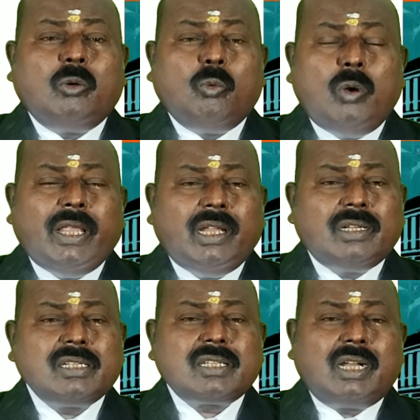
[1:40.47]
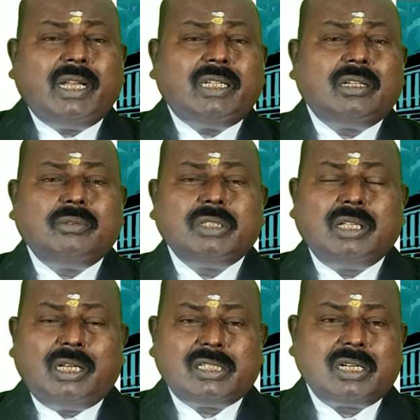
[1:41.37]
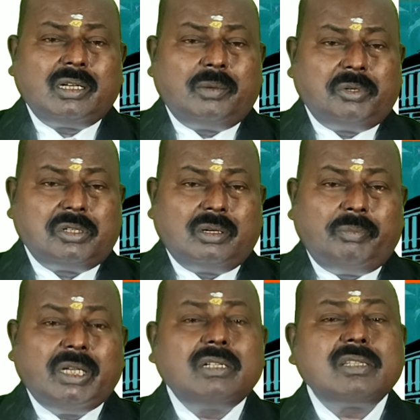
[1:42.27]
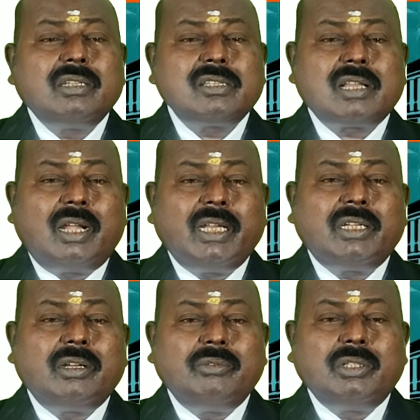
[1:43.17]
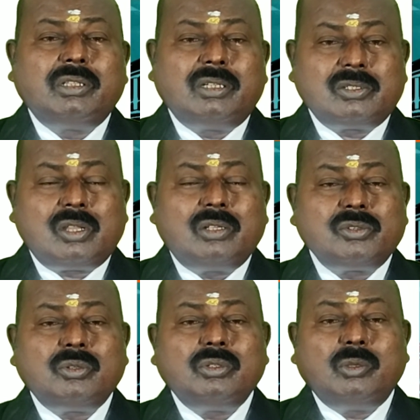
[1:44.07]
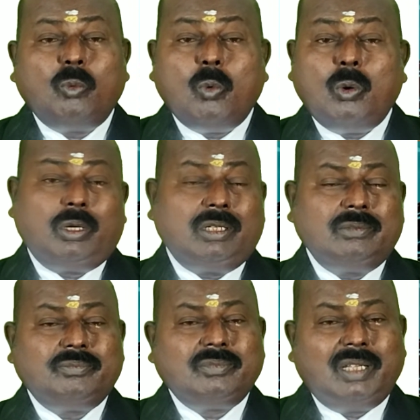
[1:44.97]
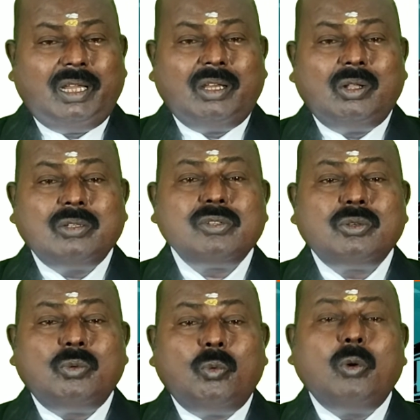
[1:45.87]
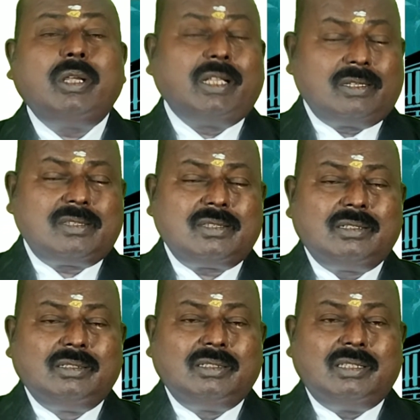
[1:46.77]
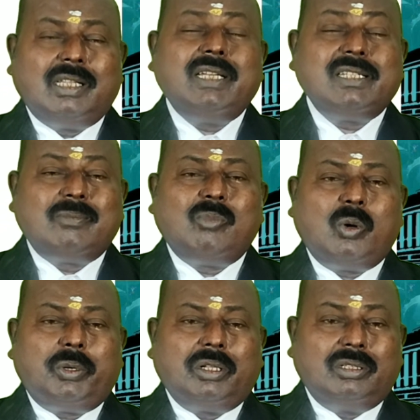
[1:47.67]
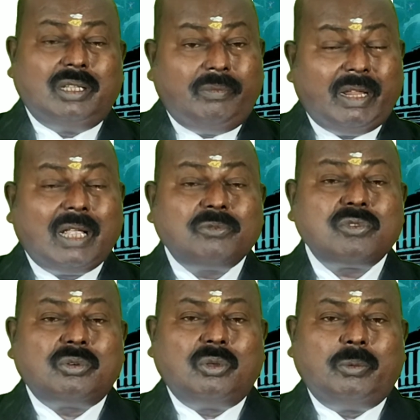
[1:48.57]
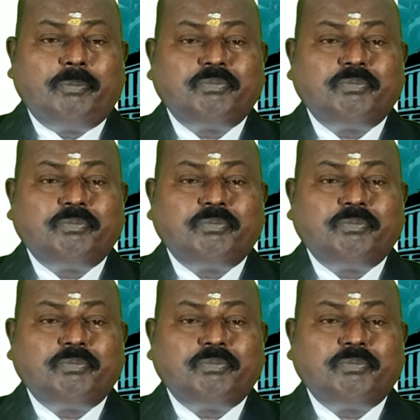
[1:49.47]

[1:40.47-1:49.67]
Why it is connected with the election commission? Because it's connected with the vote and also voters. That is important, that we have to know